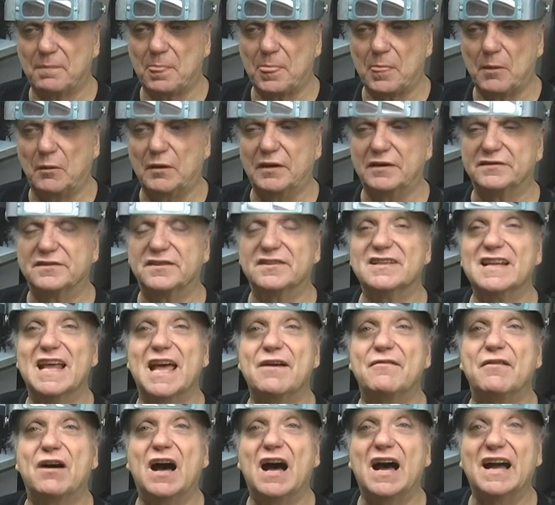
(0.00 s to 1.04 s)
well, it doesn't
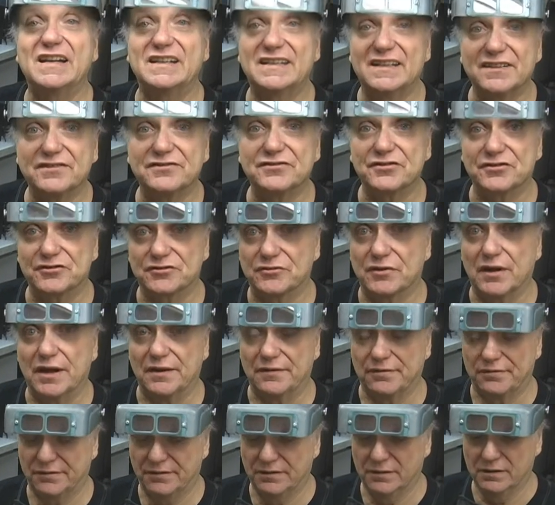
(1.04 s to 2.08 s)
have a high tensile
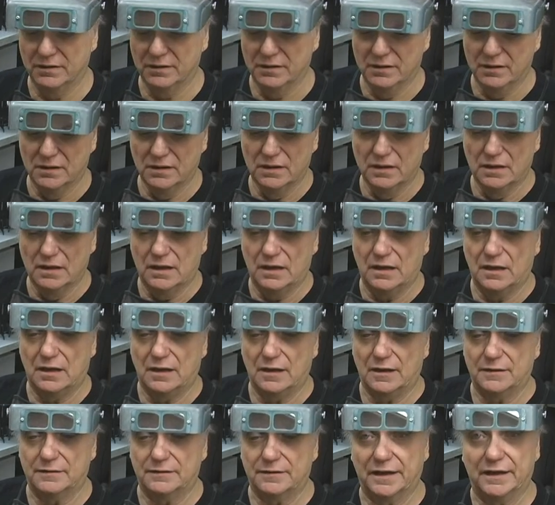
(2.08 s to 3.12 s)
strength
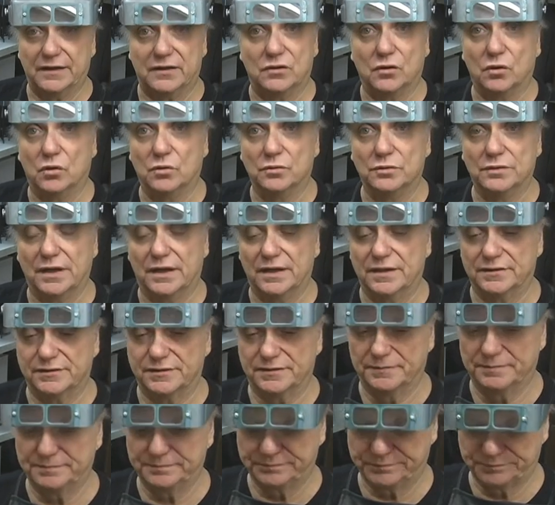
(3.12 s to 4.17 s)
like gold
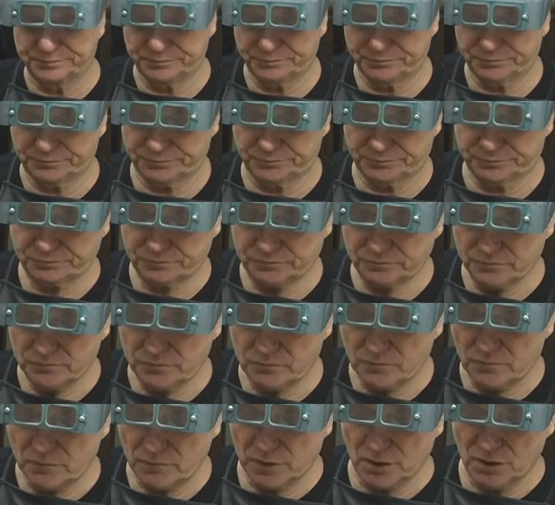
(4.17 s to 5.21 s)
does.
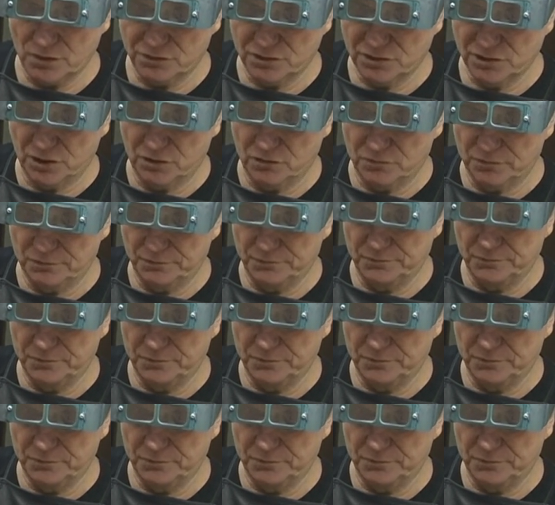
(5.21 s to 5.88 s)
So